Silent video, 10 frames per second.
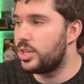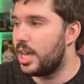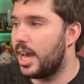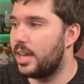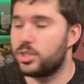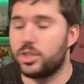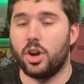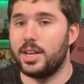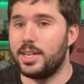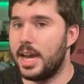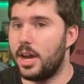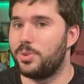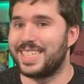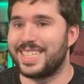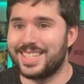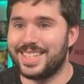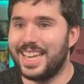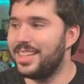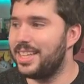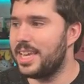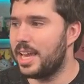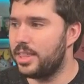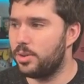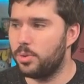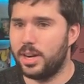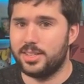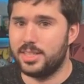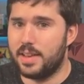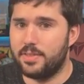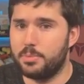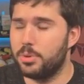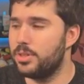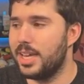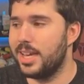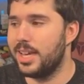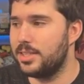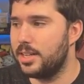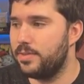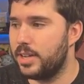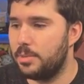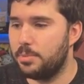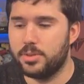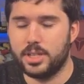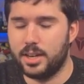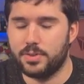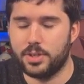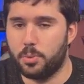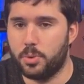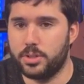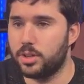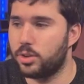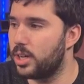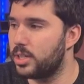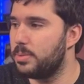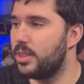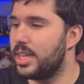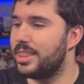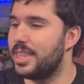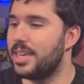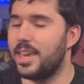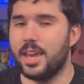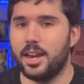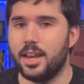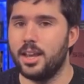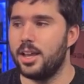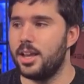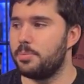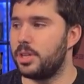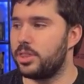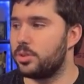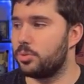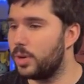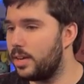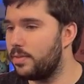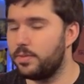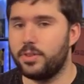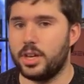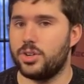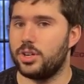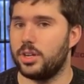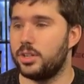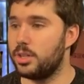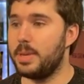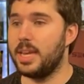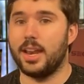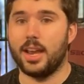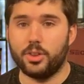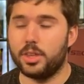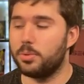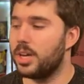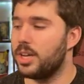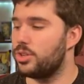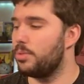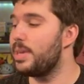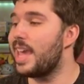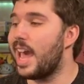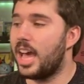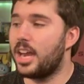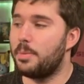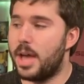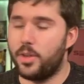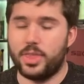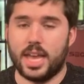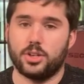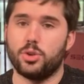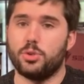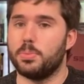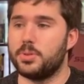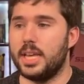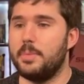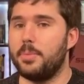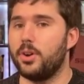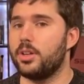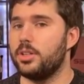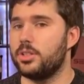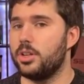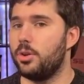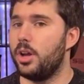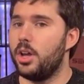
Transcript: has gone down slightly. I think we're at 7% instead of 9%. If someone wants to correct me on that, they can. But the rate of inflation, to be at a healthy rate, should be at about that 2% mark. So